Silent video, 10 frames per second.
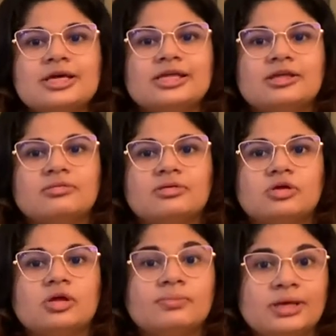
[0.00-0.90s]
can
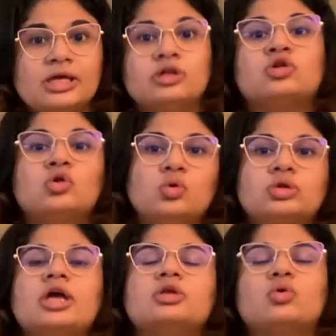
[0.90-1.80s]
be
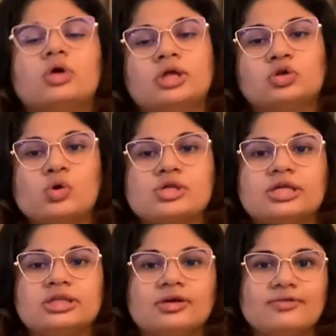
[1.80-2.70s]
included in those
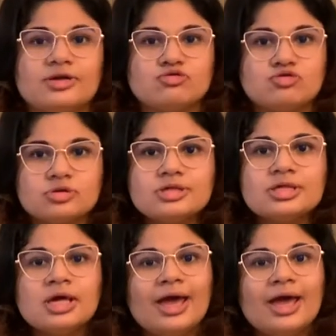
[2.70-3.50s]
interventions,